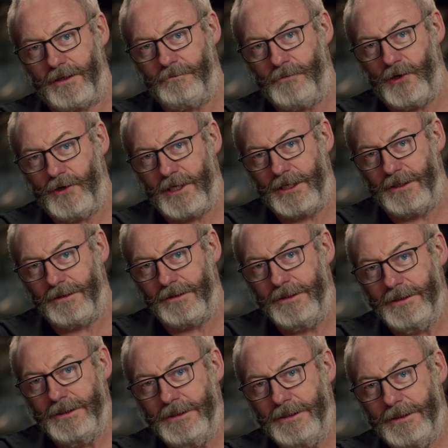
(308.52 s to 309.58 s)
in the morning and
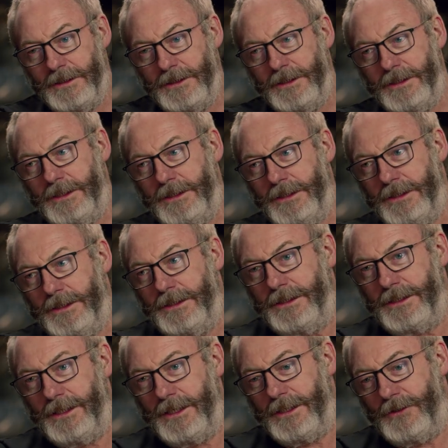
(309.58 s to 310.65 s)

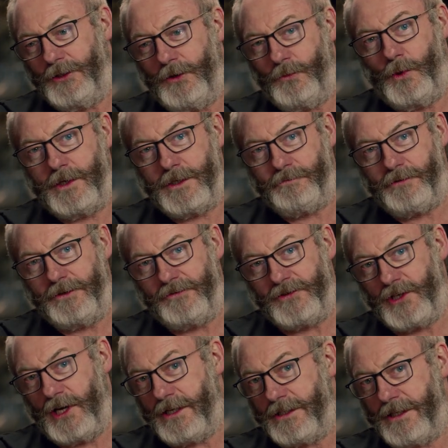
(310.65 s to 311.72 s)
and your waterproof
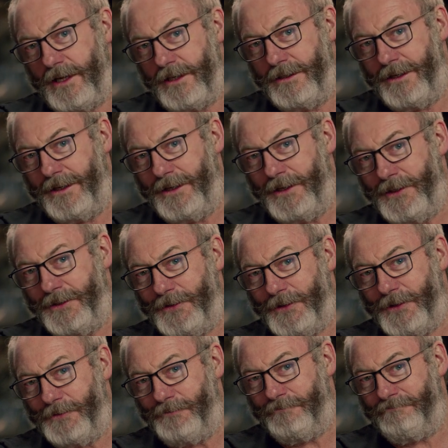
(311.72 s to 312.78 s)
socks letting in and
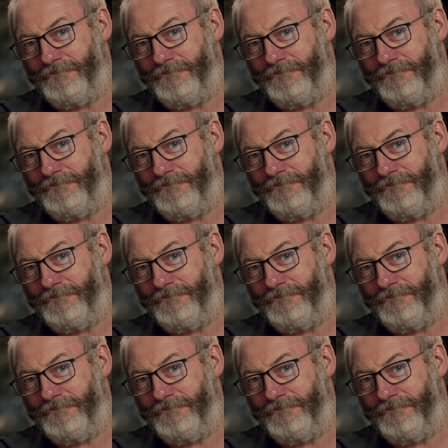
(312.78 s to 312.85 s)
your